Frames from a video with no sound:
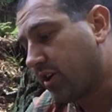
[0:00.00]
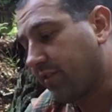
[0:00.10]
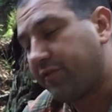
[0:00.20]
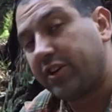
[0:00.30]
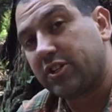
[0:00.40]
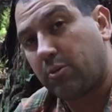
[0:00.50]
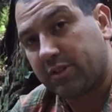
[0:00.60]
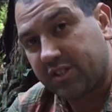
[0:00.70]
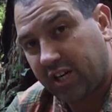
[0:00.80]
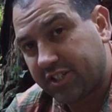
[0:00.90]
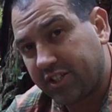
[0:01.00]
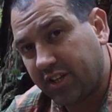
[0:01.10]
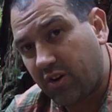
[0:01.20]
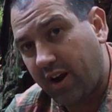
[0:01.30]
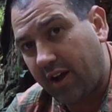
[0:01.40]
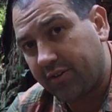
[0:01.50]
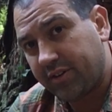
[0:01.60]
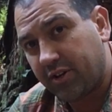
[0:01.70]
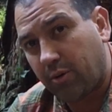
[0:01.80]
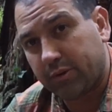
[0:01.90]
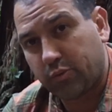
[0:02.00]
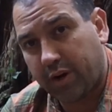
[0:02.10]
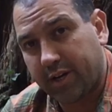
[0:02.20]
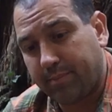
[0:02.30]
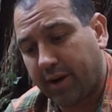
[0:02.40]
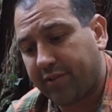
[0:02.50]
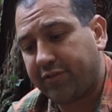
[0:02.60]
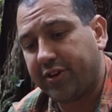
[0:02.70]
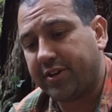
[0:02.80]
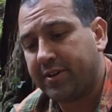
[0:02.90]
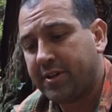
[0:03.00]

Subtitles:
foot is almost touching the ground, you're almost walking barefoot.